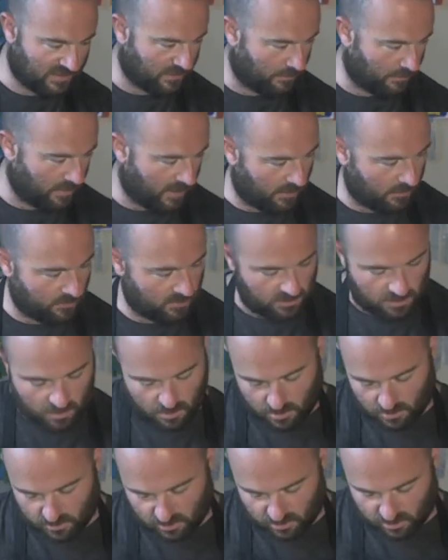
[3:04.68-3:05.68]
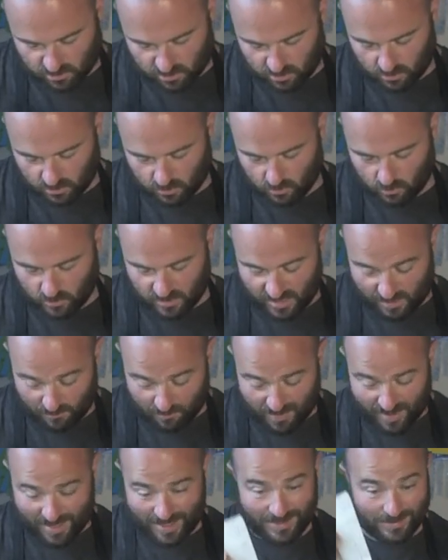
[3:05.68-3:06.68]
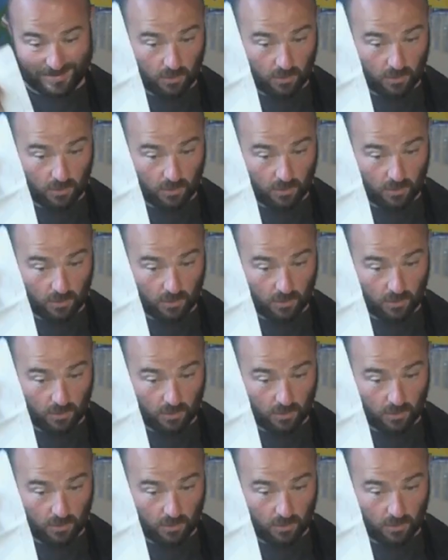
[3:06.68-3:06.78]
some out onto a bag,